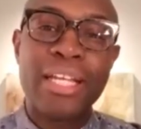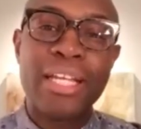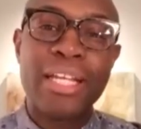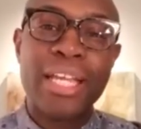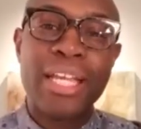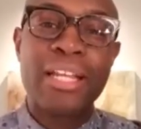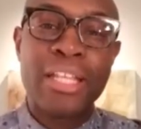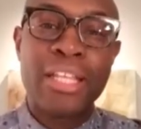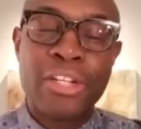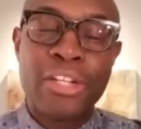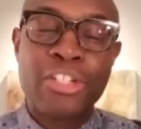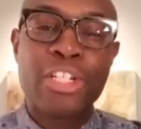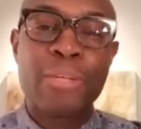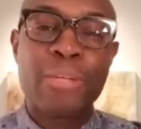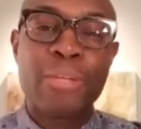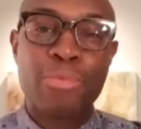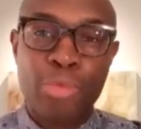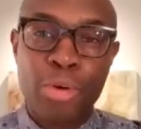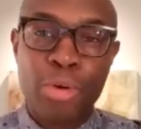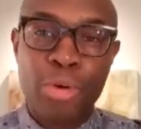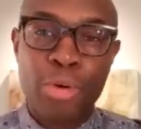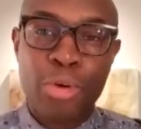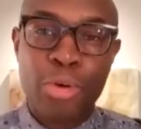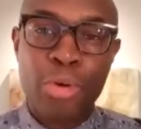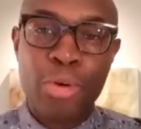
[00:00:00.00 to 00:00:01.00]
in a leadership
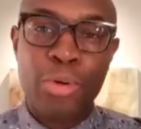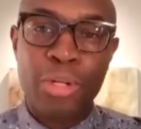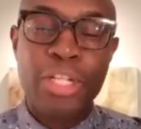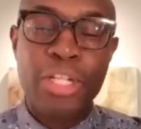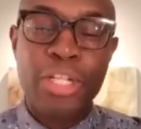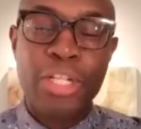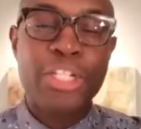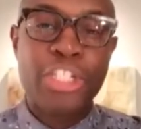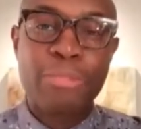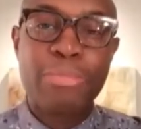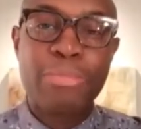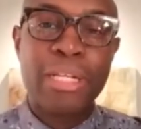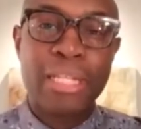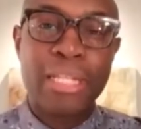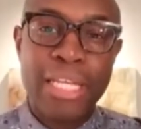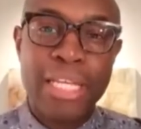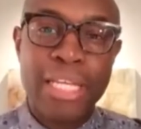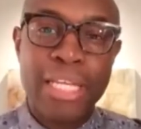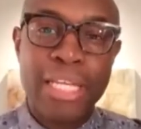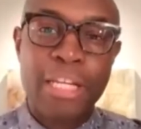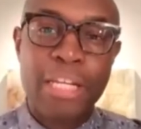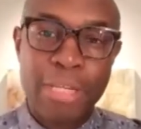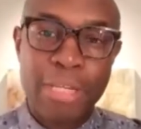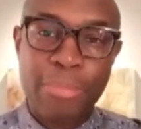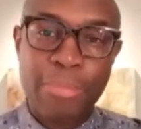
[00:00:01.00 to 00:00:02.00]
role should be
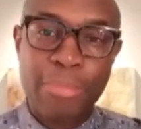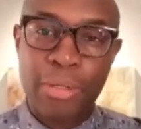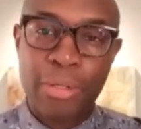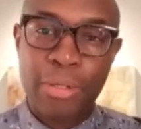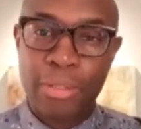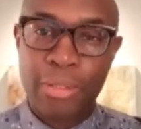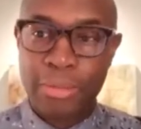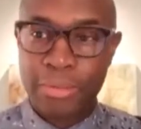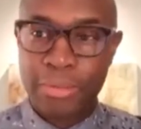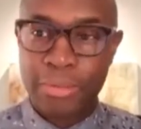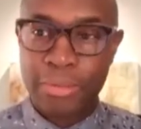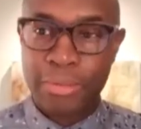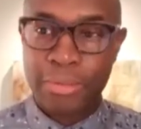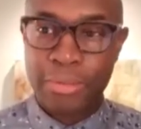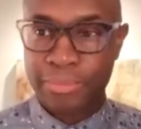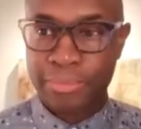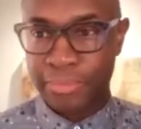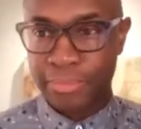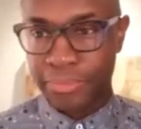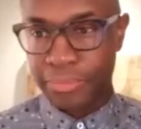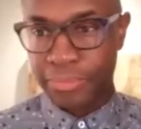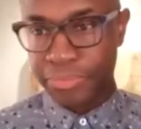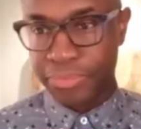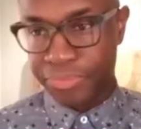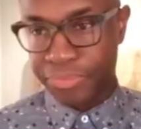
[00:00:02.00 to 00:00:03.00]
leading people.
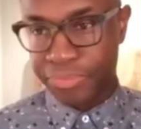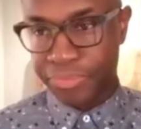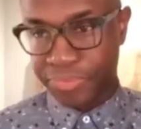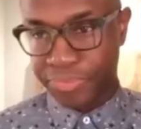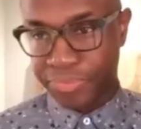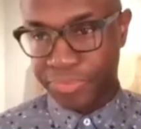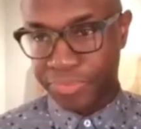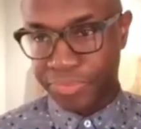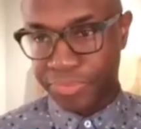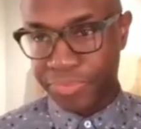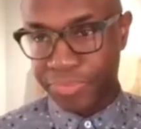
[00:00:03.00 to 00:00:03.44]
Right.